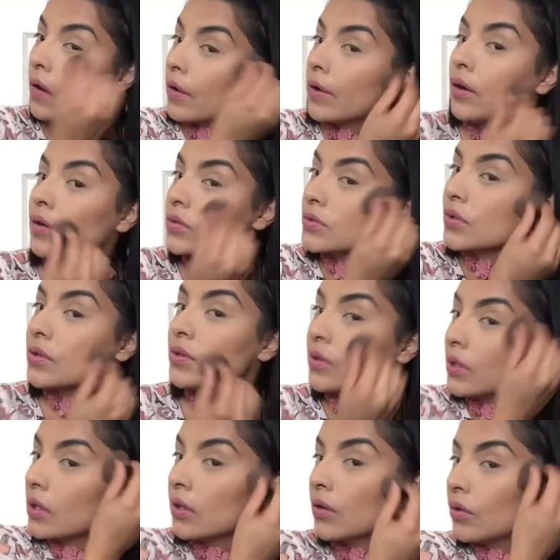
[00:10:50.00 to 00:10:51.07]
And also you
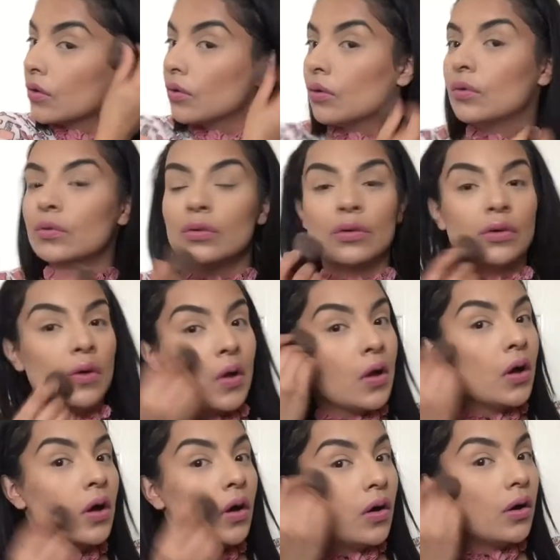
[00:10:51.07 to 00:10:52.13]
can go
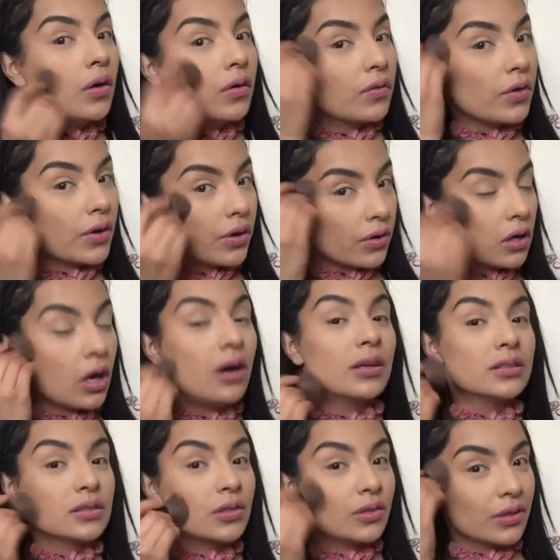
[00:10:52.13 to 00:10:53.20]
over your
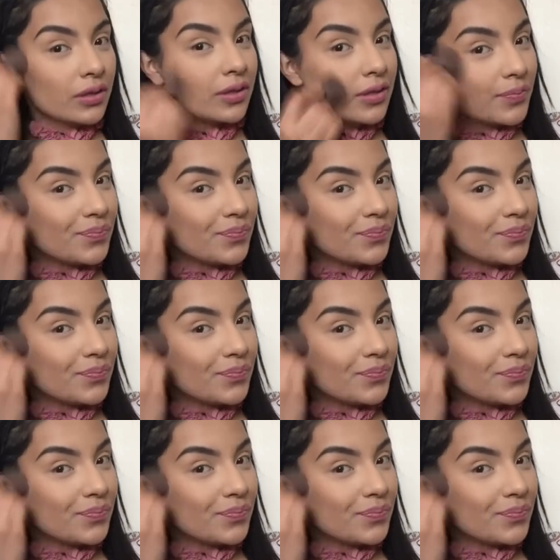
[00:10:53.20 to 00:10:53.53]
contour